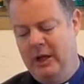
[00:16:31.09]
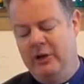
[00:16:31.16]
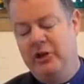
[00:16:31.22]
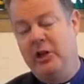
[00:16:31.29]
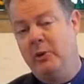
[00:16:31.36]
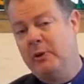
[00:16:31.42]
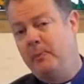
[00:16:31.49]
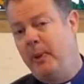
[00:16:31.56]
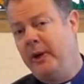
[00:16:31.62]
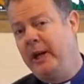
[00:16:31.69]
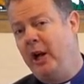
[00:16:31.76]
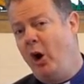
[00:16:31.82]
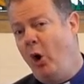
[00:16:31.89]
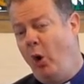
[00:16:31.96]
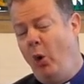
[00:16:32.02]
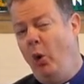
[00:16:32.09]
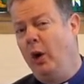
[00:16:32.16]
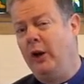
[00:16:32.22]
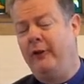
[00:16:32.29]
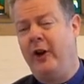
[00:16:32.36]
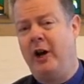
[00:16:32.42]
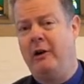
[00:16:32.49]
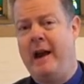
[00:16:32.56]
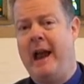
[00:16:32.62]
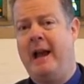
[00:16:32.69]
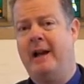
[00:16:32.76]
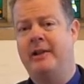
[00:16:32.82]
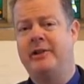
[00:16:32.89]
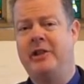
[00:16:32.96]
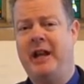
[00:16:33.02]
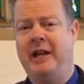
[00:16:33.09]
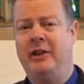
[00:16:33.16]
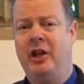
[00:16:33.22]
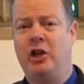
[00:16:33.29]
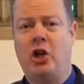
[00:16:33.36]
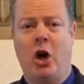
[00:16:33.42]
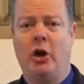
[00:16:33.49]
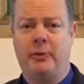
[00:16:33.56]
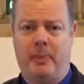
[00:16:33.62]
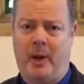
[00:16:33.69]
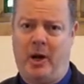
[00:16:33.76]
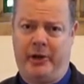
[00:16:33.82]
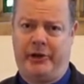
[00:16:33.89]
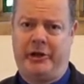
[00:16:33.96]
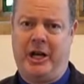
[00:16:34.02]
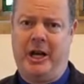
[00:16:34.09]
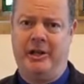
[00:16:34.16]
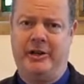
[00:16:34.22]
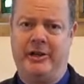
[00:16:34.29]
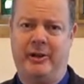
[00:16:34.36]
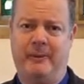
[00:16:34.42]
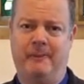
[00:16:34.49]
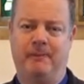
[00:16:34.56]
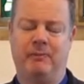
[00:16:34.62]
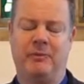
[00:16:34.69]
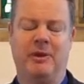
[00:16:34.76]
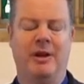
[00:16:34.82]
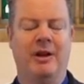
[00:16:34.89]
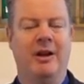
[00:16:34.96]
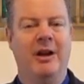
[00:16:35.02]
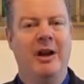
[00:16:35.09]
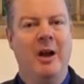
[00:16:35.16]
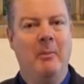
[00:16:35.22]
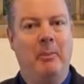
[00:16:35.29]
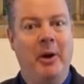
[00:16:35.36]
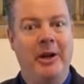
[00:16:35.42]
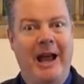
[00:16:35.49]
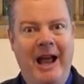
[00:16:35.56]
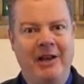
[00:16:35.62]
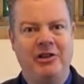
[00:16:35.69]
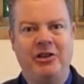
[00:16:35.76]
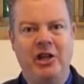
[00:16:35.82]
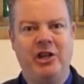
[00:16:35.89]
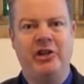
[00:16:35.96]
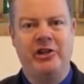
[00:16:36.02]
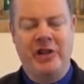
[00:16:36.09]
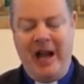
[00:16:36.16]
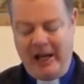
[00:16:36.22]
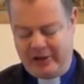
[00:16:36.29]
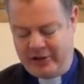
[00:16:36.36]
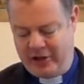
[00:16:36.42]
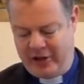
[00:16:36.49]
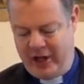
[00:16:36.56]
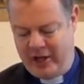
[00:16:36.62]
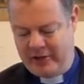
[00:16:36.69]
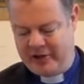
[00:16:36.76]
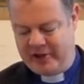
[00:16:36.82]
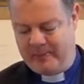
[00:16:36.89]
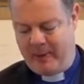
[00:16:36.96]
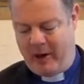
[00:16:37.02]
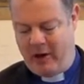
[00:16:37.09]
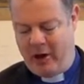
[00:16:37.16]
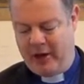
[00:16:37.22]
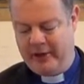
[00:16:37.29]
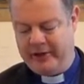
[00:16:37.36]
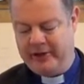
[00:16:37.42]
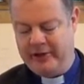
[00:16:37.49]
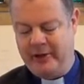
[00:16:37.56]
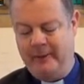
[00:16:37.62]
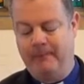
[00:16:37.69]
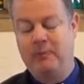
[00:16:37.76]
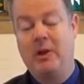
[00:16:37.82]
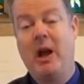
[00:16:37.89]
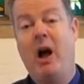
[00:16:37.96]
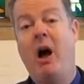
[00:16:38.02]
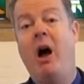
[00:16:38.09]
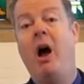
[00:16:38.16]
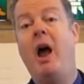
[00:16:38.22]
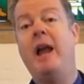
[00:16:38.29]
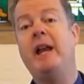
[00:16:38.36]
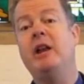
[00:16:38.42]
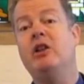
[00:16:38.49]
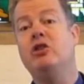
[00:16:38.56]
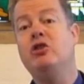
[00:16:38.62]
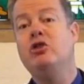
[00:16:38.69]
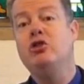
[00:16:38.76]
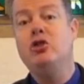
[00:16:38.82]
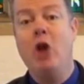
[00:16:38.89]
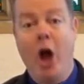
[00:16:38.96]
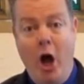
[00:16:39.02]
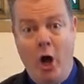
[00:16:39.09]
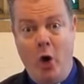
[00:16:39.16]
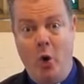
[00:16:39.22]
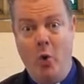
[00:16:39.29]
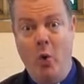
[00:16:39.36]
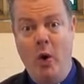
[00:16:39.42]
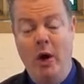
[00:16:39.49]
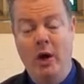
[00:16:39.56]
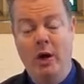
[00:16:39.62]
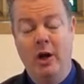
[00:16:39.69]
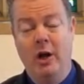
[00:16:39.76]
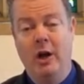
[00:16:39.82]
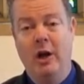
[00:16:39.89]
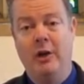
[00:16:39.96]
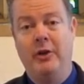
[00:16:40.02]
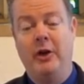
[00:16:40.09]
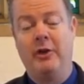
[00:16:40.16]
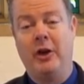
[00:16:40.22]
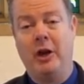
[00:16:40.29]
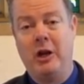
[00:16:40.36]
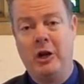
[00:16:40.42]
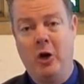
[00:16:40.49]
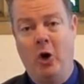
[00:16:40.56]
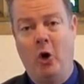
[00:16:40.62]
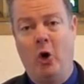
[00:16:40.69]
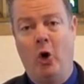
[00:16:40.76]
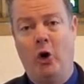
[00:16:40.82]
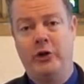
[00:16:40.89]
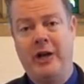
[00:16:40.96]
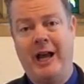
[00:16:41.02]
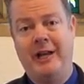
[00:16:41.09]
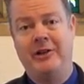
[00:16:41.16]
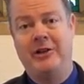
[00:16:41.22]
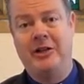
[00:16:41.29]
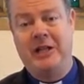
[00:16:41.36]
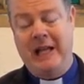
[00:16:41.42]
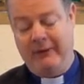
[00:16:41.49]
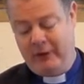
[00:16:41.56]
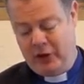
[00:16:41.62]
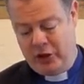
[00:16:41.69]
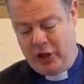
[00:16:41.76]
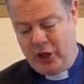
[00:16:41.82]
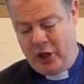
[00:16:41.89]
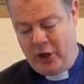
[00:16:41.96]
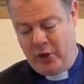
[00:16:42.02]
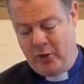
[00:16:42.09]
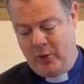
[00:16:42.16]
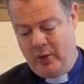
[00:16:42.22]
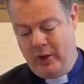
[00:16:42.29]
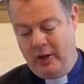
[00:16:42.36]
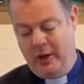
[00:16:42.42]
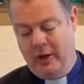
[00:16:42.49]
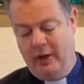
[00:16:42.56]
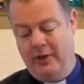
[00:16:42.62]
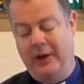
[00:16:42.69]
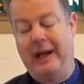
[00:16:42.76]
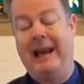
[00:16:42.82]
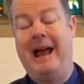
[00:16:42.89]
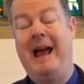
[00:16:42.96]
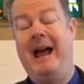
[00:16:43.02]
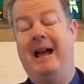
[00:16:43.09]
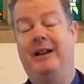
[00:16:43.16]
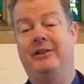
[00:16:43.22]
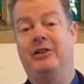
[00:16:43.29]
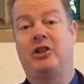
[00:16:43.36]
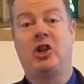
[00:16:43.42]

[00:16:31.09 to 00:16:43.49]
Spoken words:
She was putting all of her eggs in the God basket. But as she said to those spies, I know that the Lord has given you the land.